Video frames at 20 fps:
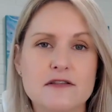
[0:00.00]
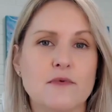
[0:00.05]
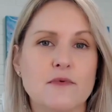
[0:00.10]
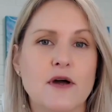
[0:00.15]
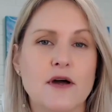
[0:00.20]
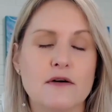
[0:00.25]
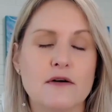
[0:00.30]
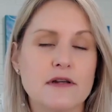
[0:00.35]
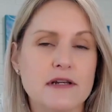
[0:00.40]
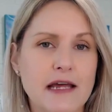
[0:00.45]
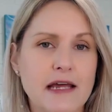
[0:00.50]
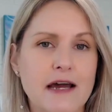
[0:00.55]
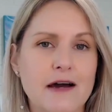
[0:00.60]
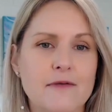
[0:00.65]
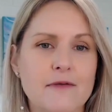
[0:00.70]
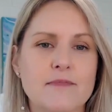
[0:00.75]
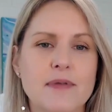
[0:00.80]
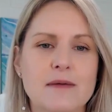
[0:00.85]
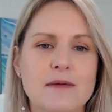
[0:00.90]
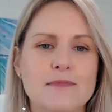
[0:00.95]
the world and
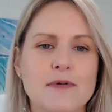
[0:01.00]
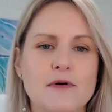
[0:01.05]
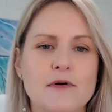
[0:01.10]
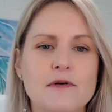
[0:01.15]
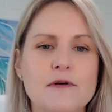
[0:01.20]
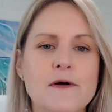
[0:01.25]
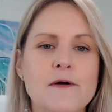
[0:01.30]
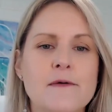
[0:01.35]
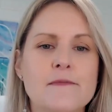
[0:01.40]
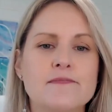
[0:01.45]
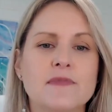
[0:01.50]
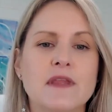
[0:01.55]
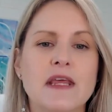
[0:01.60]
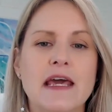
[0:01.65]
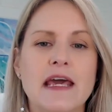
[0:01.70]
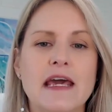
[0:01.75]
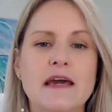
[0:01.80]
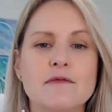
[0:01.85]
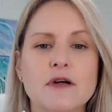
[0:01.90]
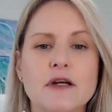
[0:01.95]
help people
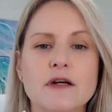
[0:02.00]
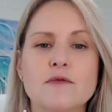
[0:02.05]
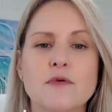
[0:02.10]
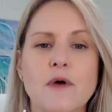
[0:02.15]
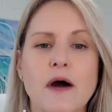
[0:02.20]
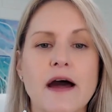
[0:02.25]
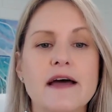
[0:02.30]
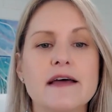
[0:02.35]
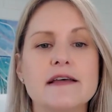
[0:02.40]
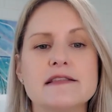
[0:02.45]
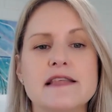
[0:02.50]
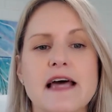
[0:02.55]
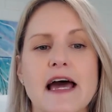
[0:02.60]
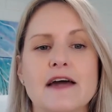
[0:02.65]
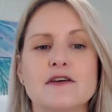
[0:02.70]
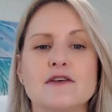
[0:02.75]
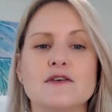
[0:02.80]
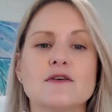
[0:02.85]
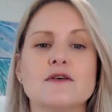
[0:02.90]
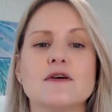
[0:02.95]
it requires
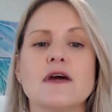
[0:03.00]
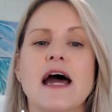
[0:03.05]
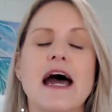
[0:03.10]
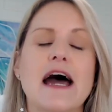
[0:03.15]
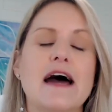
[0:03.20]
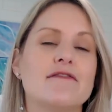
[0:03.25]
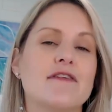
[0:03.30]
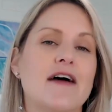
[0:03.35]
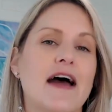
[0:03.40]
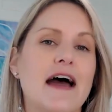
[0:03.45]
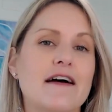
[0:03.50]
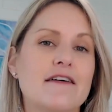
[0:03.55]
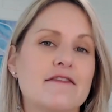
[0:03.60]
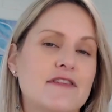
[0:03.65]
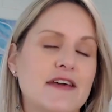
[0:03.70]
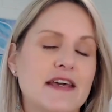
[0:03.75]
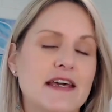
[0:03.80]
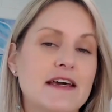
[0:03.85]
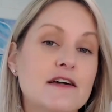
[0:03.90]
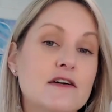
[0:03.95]
that you have a
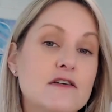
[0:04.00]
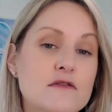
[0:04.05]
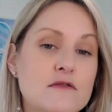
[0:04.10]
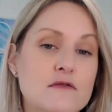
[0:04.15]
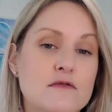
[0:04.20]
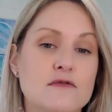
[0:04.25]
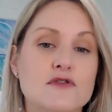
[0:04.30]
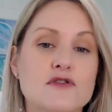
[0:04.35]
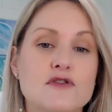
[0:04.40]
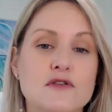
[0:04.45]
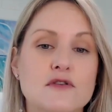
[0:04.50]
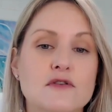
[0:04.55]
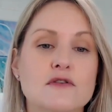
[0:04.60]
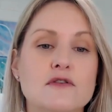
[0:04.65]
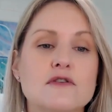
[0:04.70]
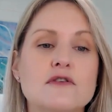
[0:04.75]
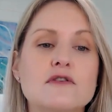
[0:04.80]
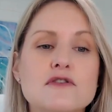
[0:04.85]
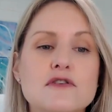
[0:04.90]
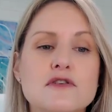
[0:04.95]
vehicle
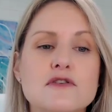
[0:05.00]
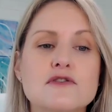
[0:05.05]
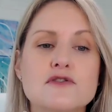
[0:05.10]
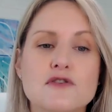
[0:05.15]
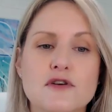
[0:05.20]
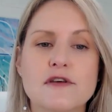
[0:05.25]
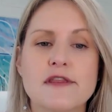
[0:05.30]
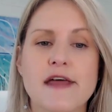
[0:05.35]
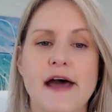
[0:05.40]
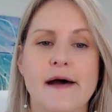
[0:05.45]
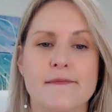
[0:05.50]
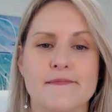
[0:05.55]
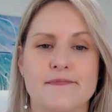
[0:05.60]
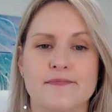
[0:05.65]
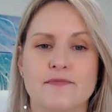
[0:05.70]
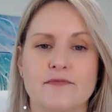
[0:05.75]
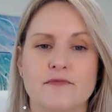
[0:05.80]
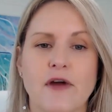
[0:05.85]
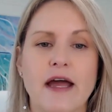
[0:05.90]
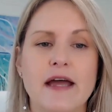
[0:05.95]
to, to do that,
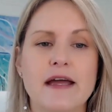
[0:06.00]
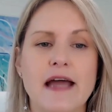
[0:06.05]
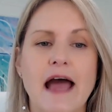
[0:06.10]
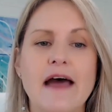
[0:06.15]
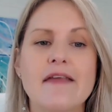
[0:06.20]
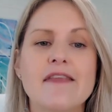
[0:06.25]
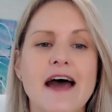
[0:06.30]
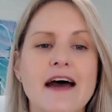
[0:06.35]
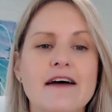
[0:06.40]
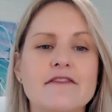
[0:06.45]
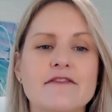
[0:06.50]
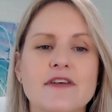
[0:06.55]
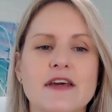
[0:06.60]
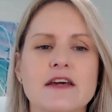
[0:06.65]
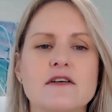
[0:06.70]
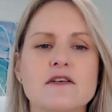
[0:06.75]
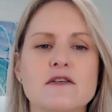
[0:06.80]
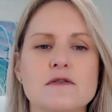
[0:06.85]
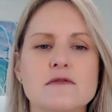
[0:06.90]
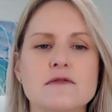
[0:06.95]
right? And that
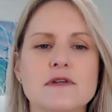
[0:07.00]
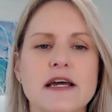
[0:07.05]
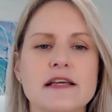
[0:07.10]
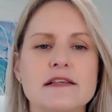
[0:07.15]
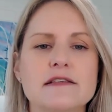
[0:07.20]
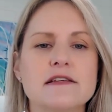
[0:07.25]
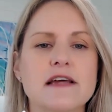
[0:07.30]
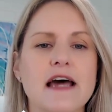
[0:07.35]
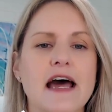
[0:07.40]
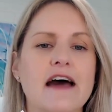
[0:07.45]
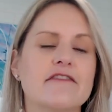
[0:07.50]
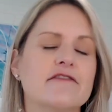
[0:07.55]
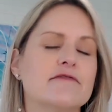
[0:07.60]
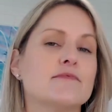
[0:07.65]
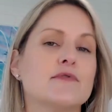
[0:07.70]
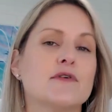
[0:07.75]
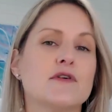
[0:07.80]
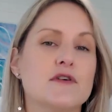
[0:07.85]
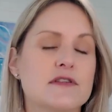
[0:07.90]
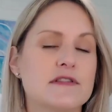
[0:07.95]
vehicle needs to have
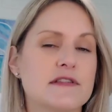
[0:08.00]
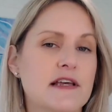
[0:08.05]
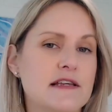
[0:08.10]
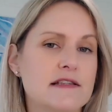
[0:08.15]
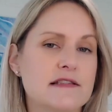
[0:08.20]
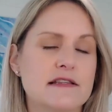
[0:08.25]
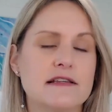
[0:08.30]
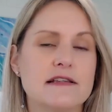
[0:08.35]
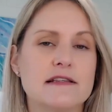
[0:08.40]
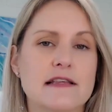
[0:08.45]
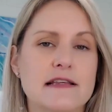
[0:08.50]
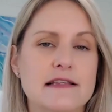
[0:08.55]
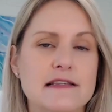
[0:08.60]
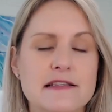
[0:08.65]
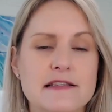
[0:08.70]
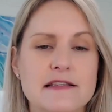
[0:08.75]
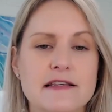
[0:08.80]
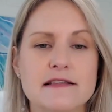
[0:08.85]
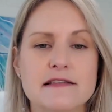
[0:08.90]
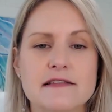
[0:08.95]
processes and
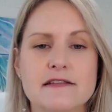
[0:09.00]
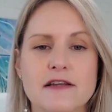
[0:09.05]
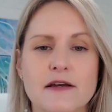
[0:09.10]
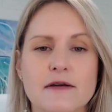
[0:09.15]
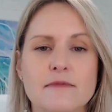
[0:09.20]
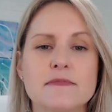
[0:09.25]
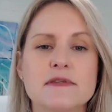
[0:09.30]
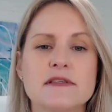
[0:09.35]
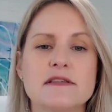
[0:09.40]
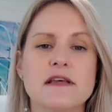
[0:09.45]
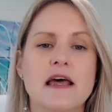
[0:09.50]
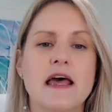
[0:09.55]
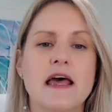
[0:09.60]
systems